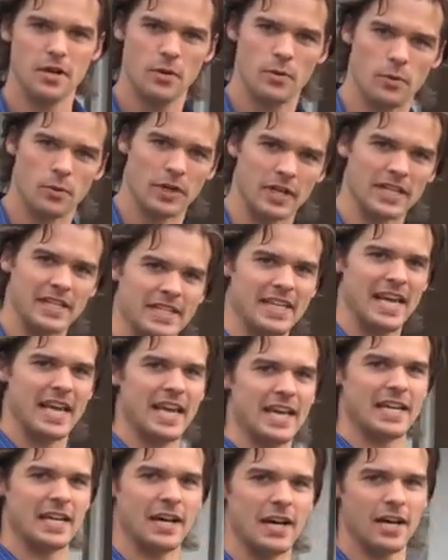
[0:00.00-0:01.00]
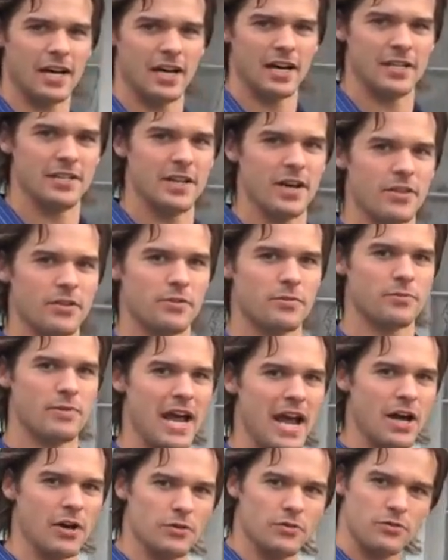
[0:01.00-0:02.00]
We're going to take uh, another
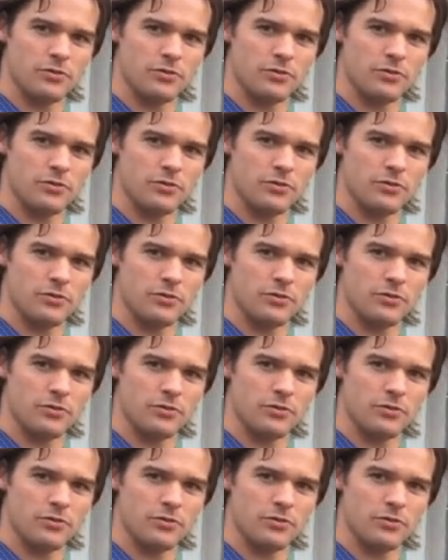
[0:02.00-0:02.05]
round